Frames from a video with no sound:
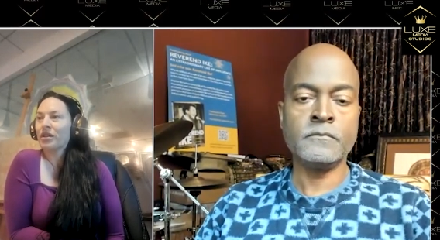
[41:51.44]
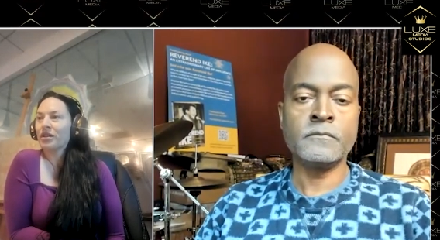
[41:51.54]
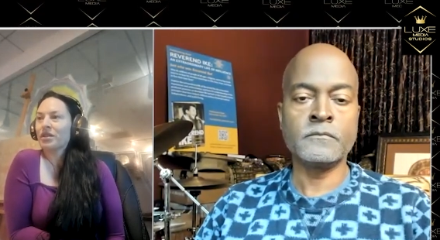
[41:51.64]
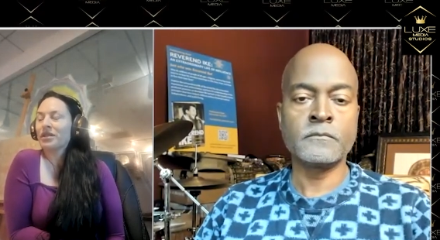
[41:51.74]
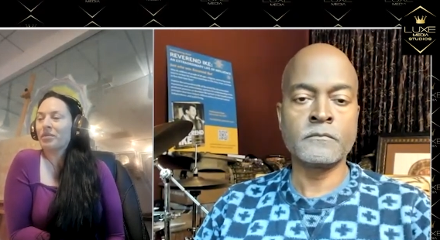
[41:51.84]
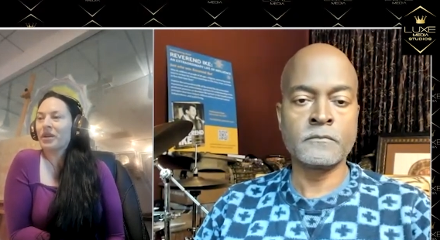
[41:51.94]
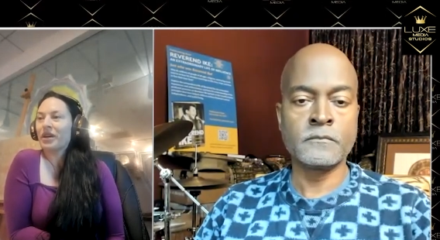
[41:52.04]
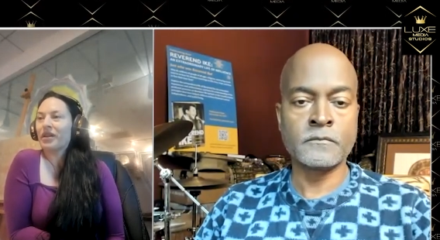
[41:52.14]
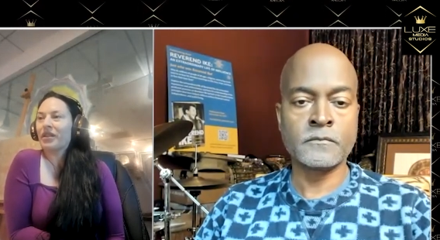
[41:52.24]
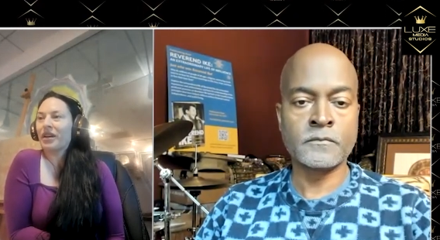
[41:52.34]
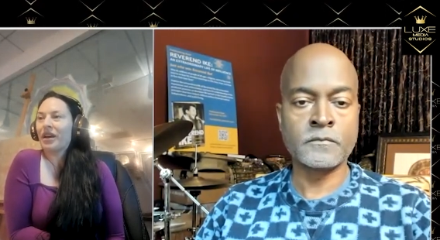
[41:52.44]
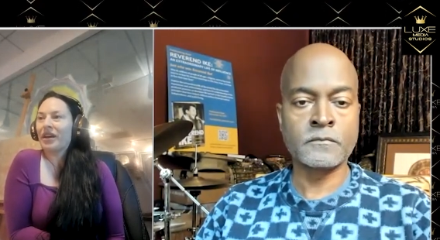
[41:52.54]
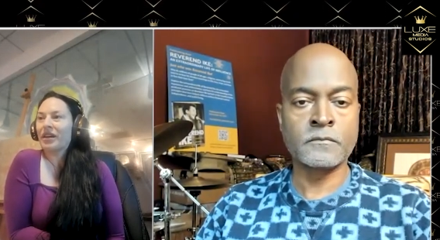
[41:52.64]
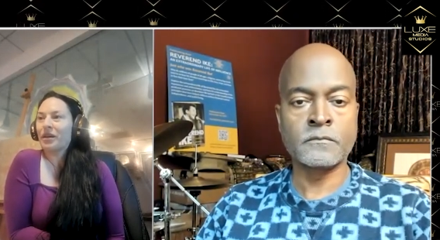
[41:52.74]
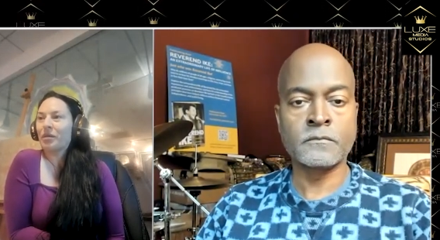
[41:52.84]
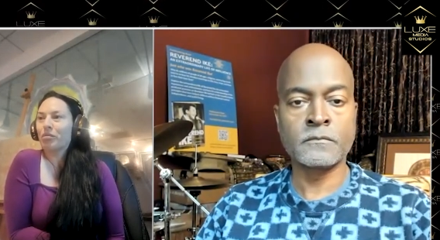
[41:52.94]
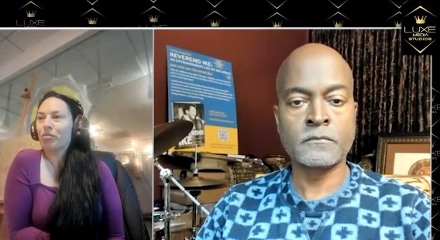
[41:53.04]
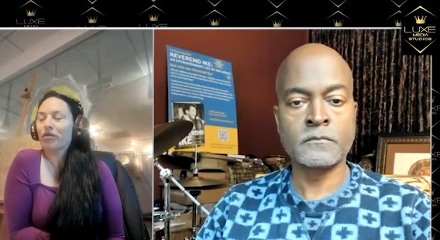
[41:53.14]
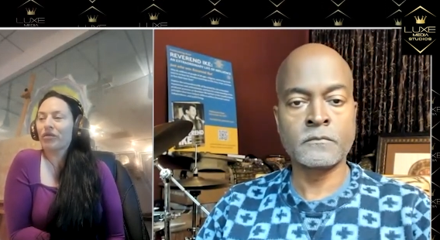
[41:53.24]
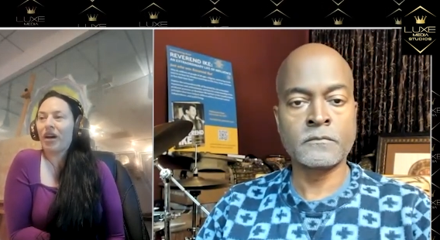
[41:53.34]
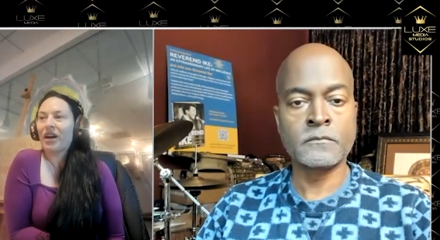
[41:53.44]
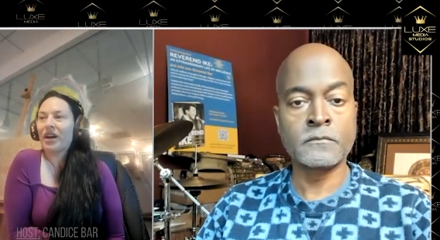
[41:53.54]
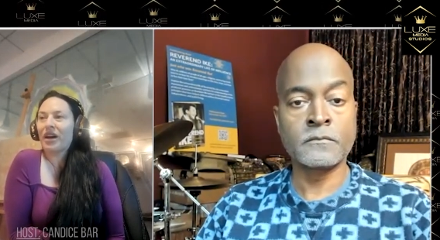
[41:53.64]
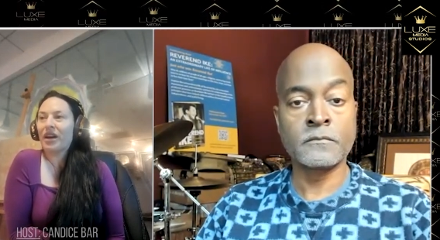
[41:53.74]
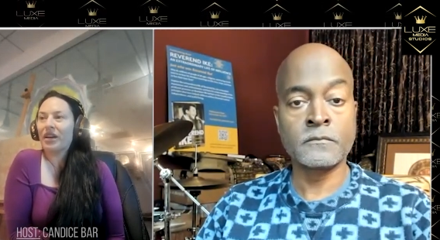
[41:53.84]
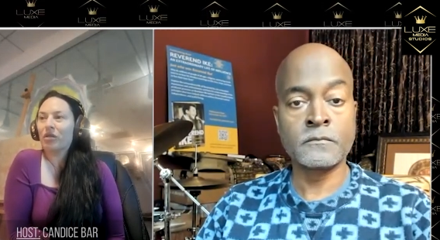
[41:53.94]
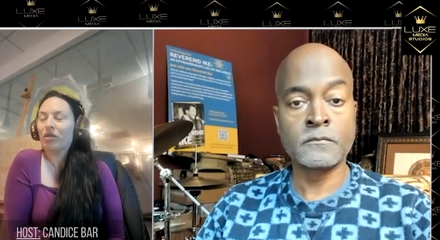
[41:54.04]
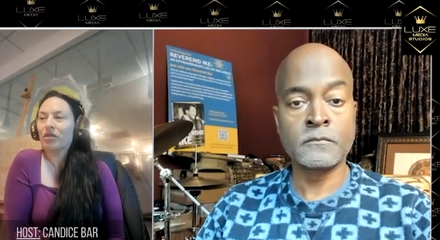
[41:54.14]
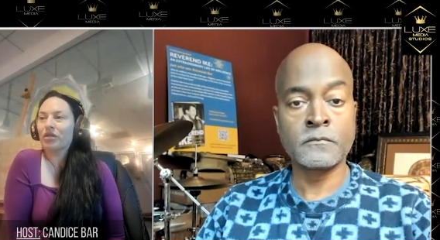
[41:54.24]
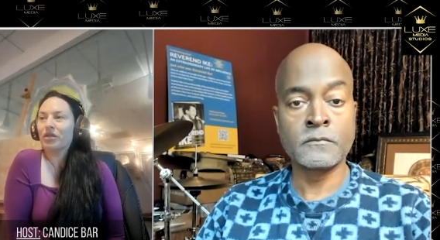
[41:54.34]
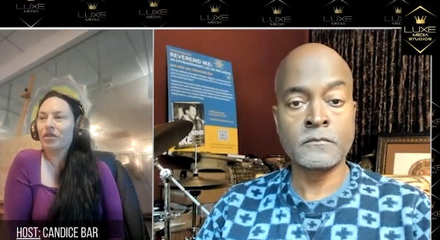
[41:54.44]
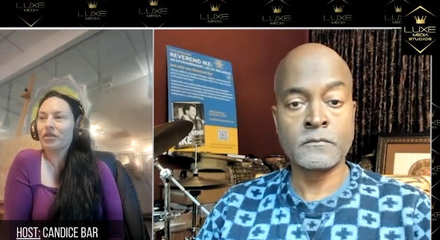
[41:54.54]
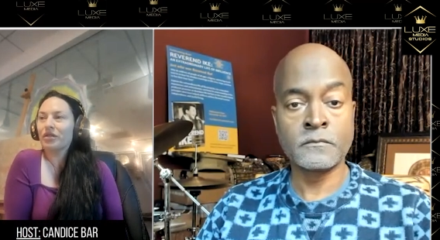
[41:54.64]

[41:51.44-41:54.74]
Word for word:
Speaker 1: something that i can provide or uh,